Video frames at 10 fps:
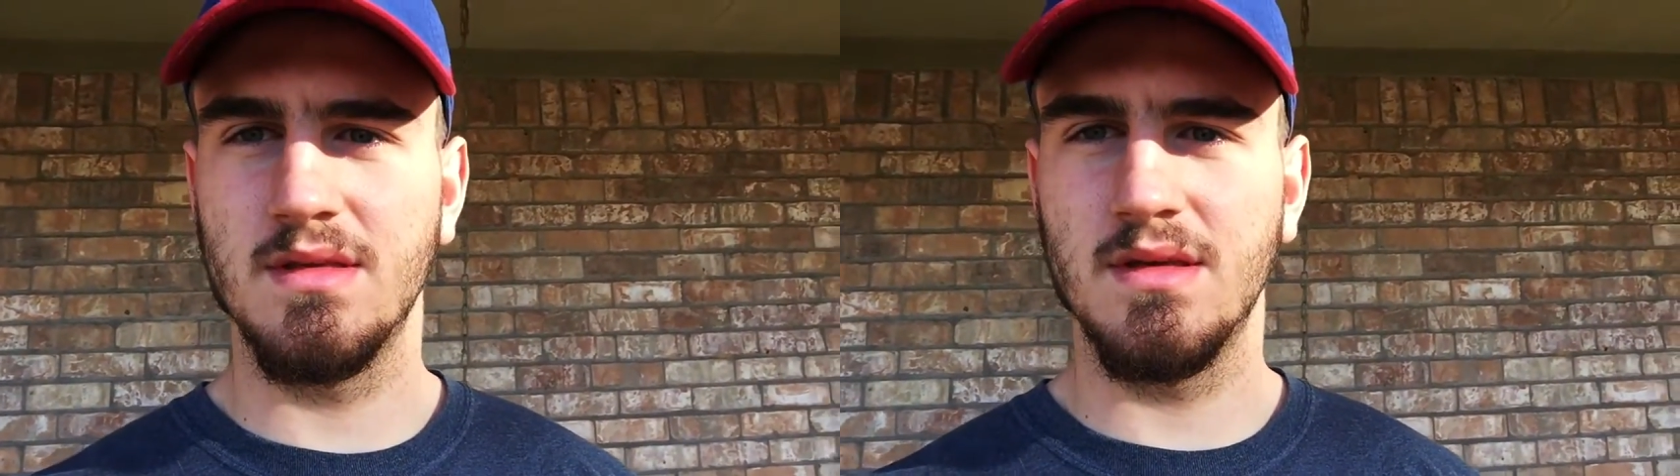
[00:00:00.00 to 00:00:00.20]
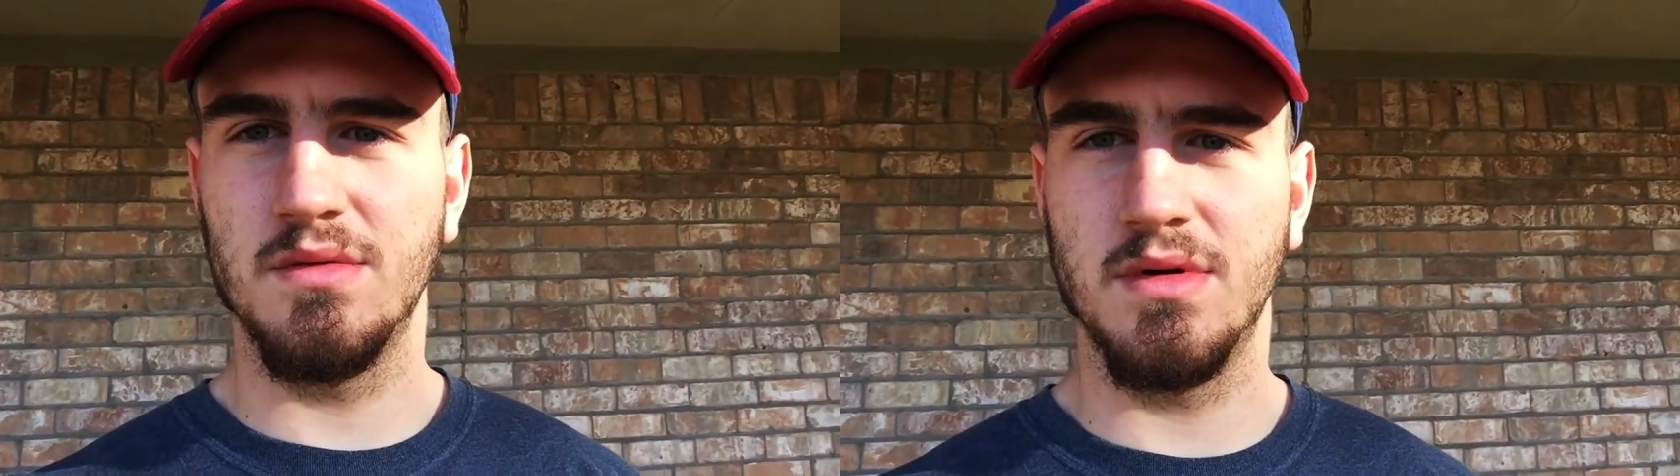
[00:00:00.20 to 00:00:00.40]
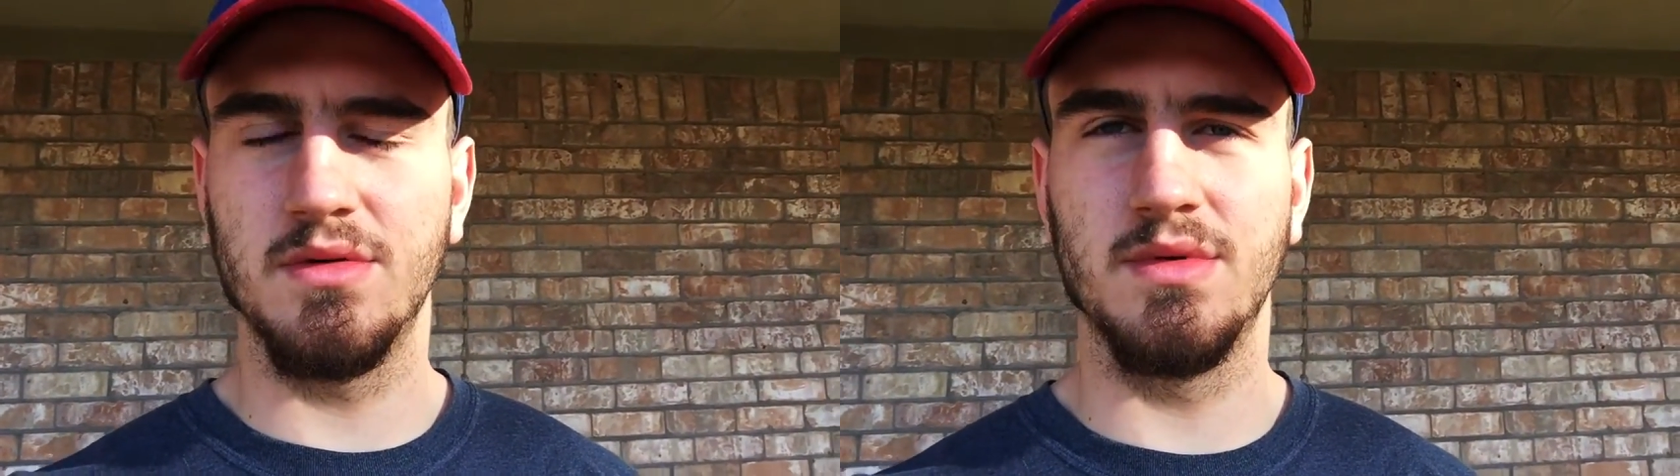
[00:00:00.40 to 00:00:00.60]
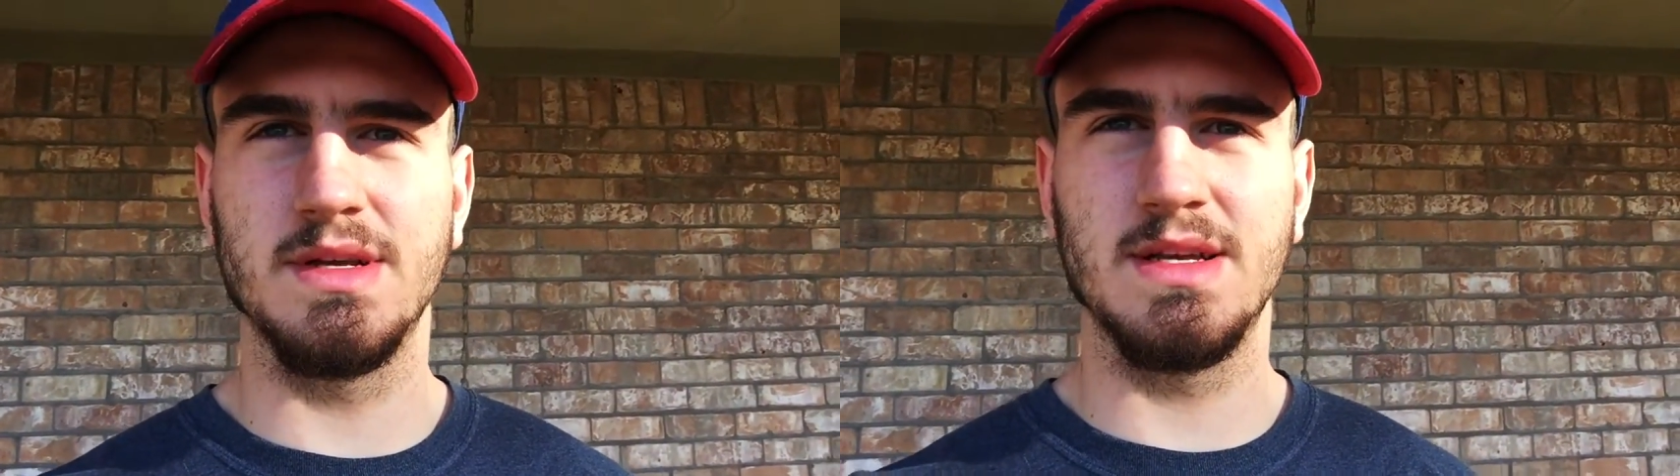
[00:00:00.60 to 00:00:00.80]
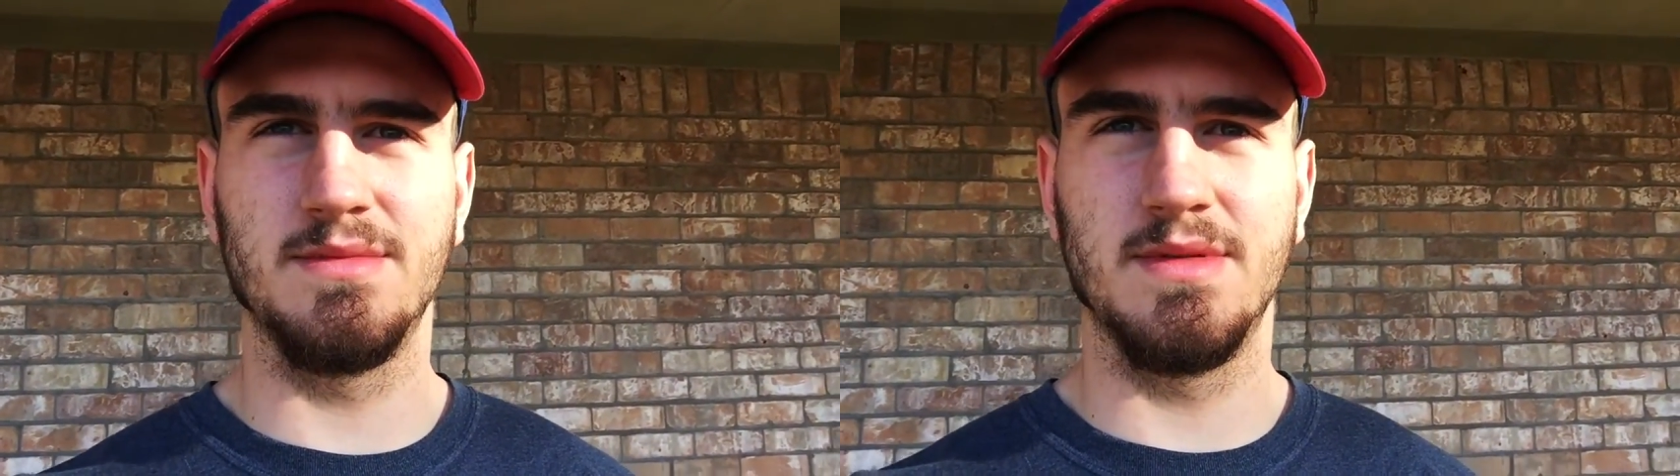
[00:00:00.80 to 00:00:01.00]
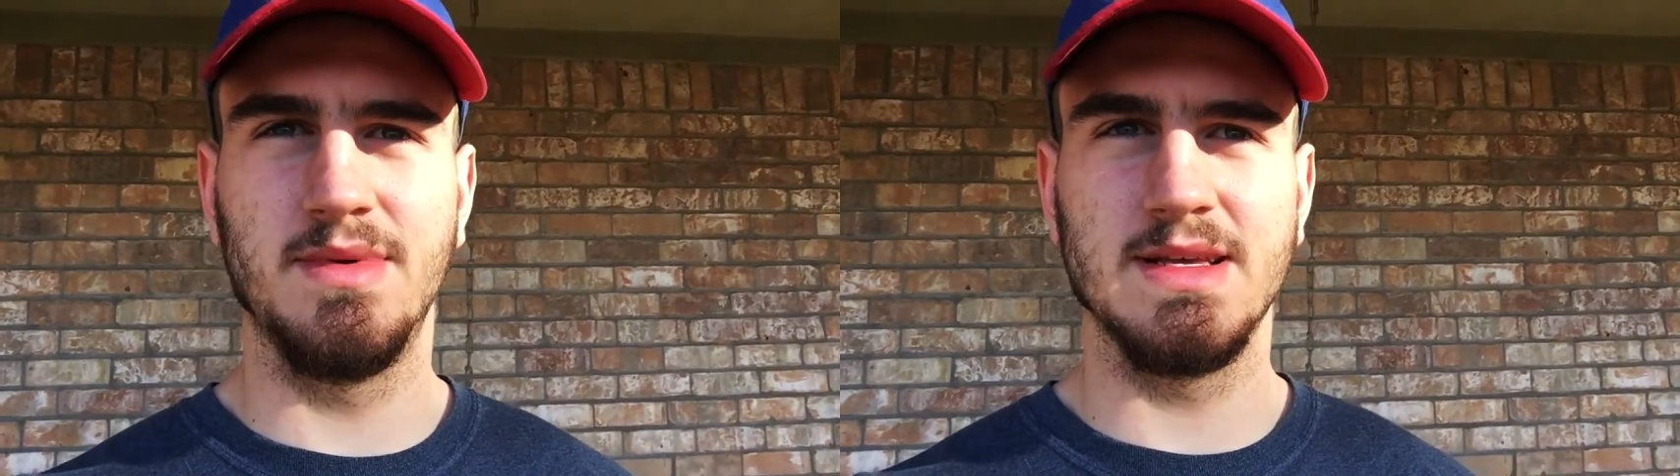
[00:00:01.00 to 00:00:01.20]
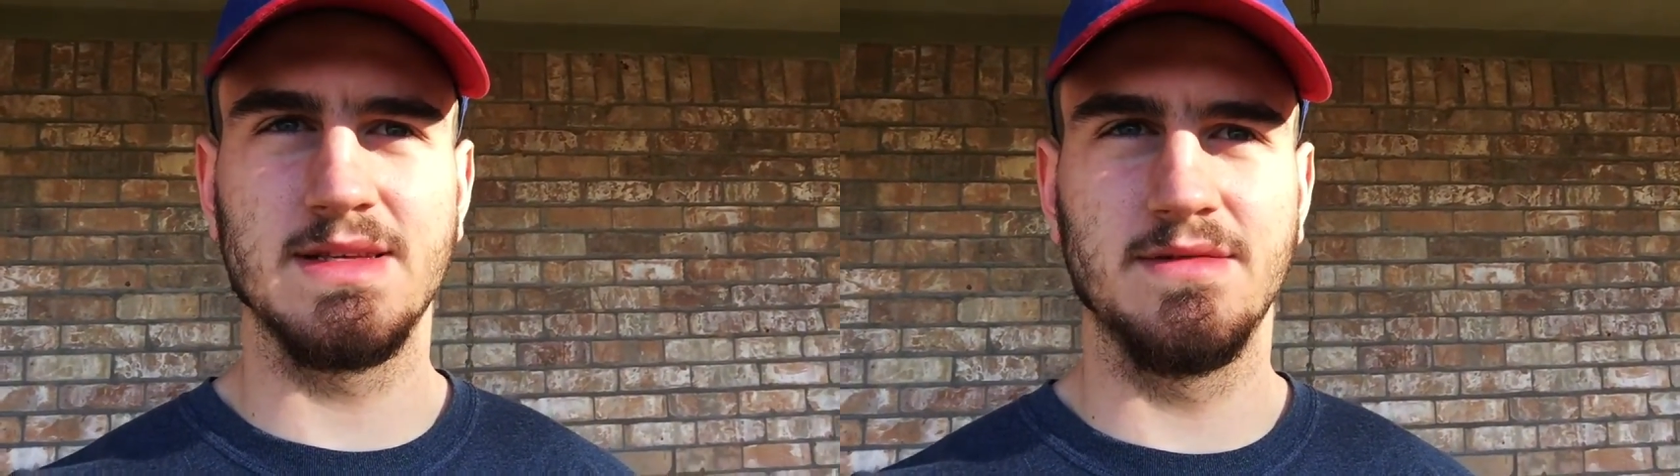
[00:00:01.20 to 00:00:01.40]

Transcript: I want to wish him the best